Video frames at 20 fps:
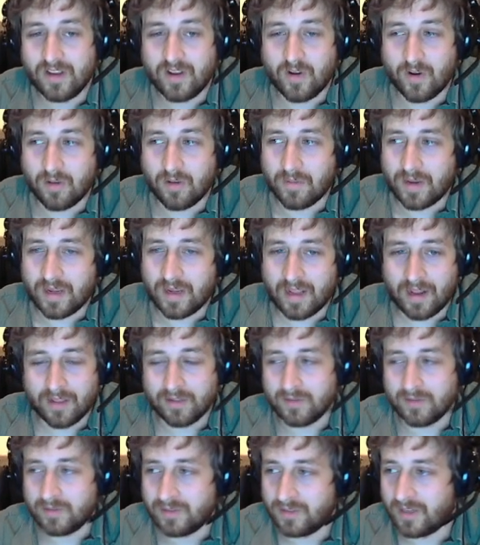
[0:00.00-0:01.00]
where I met
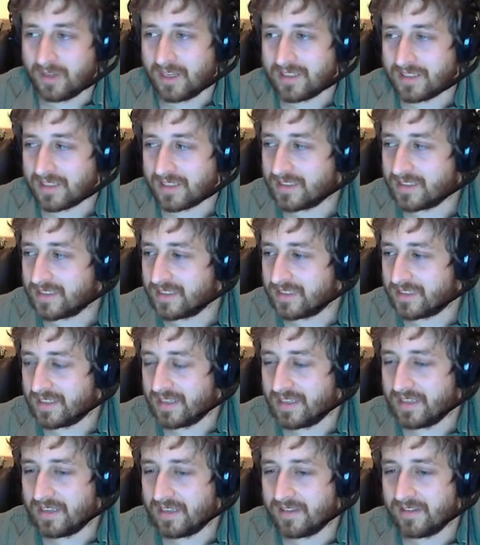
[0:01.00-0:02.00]
Alu, and you guys got to
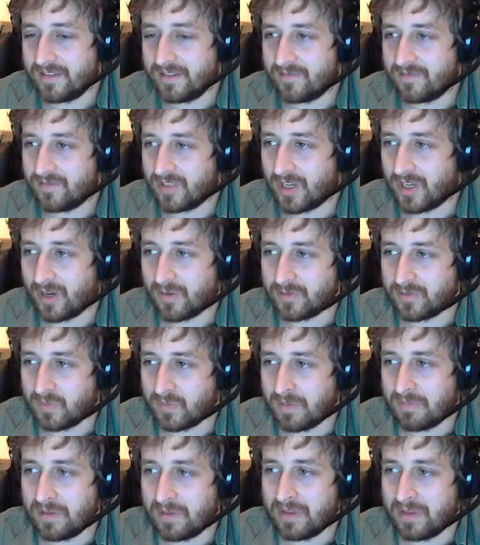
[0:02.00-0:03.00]
see, it was
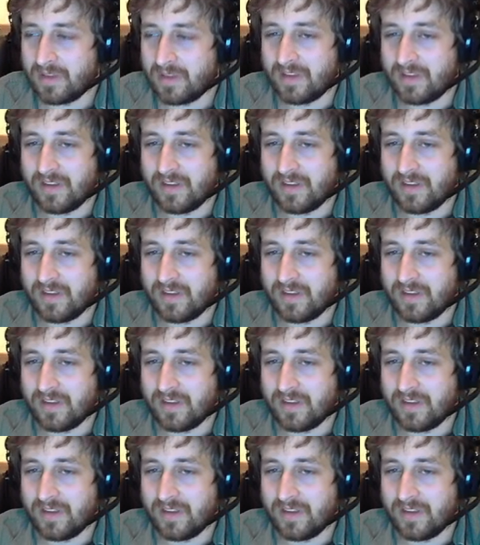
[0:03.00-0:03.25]
maybe